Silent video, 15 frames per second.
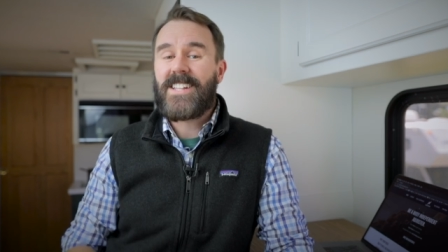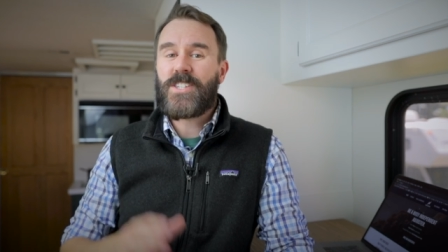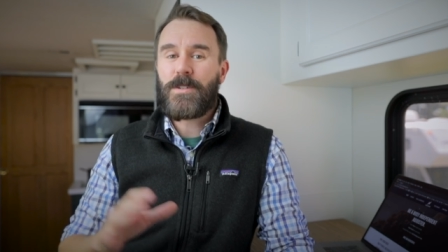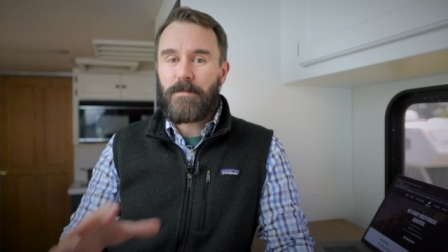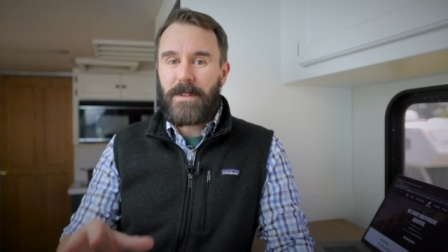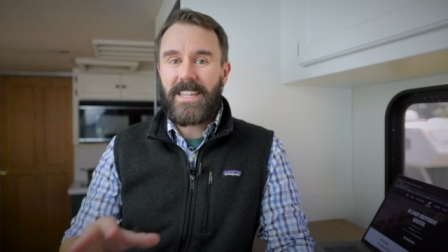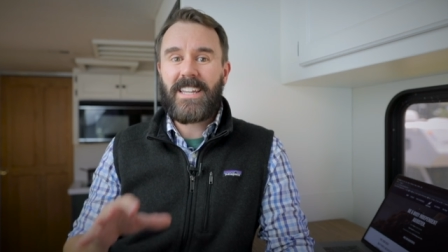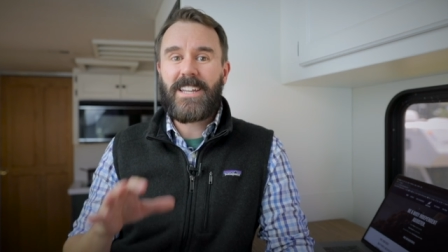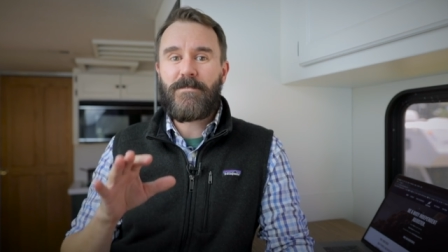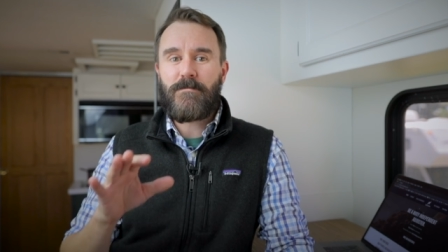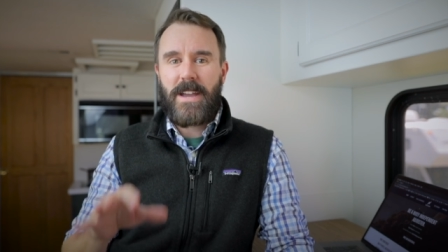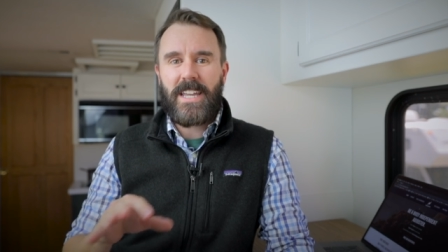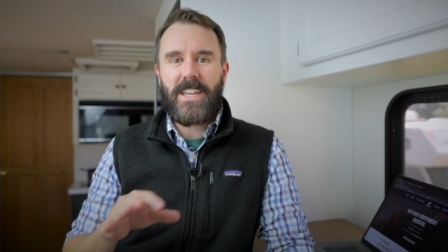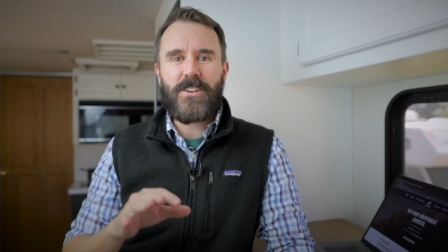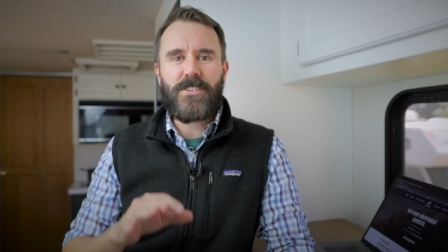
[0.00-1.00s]
And speaking of
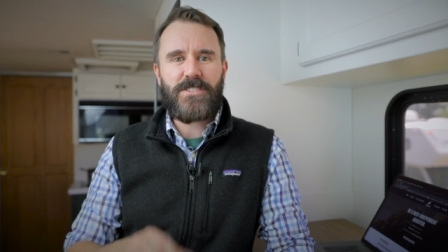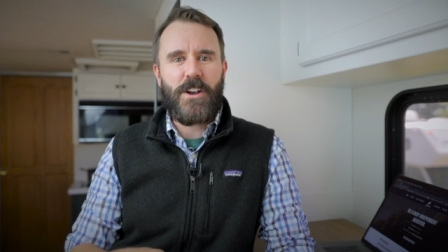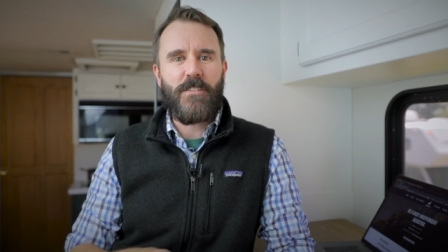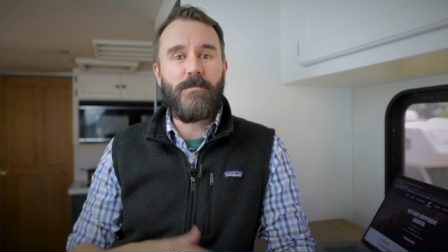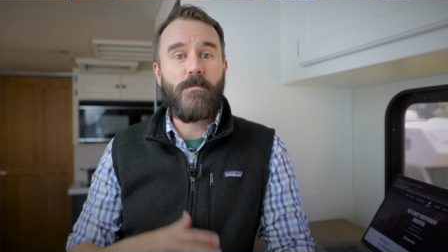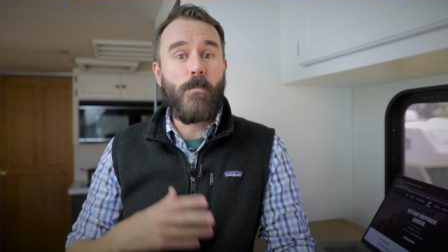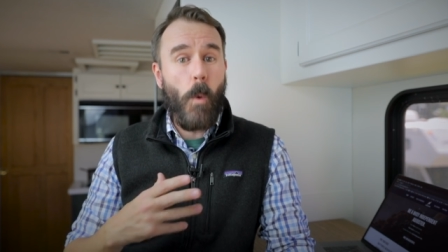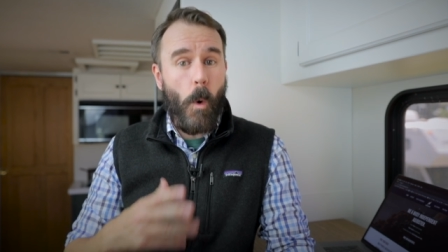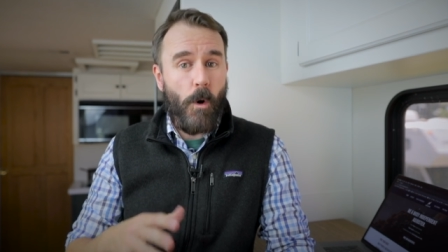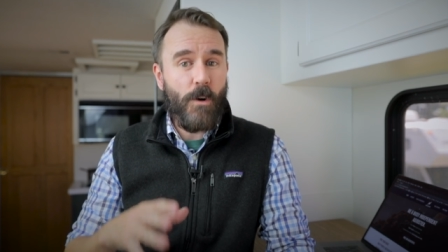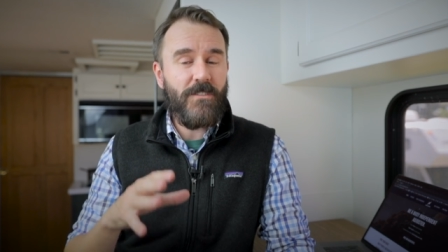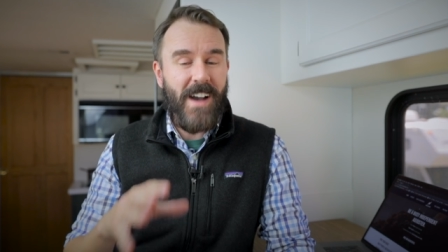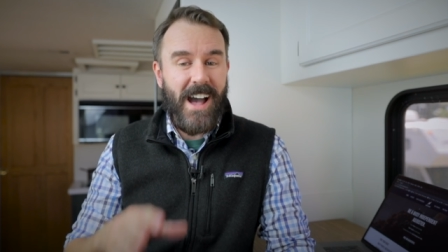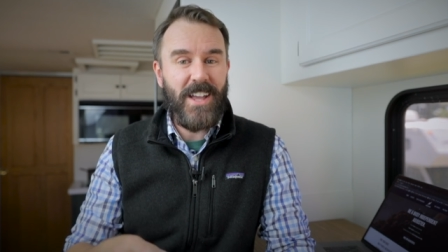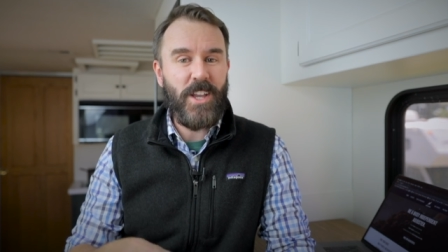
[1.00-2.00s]
making yourself
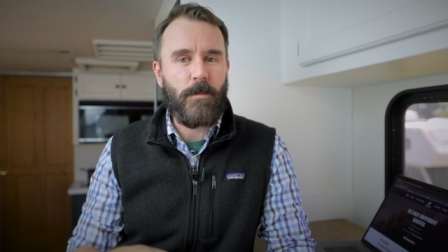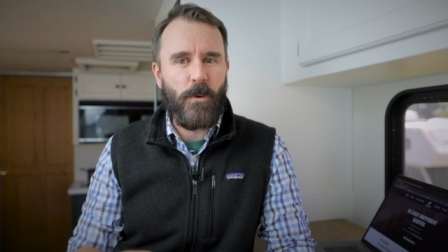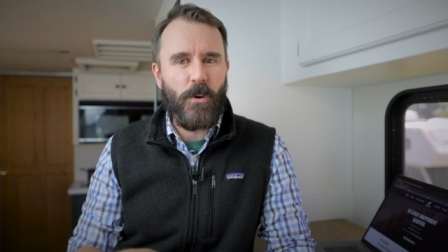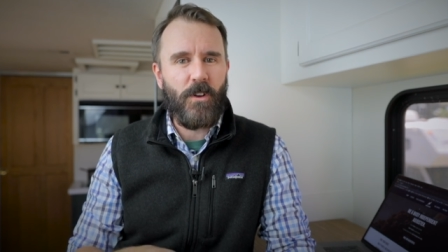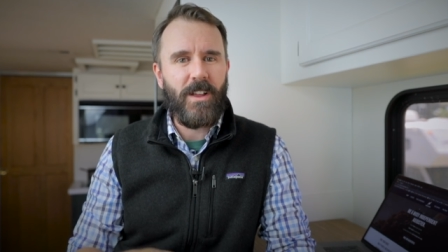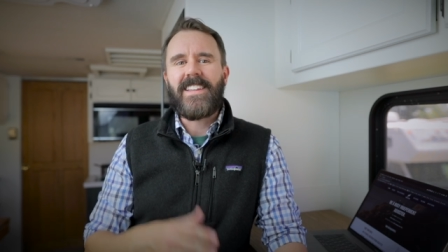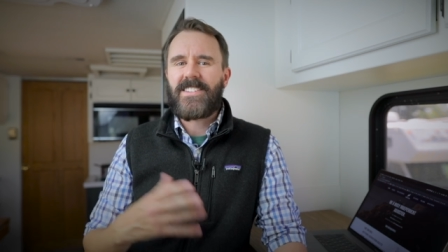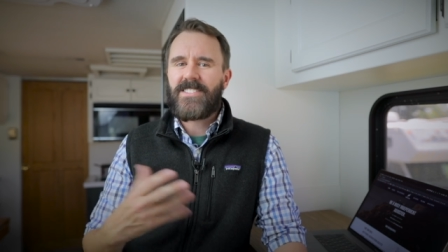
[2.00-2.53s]
more valuable,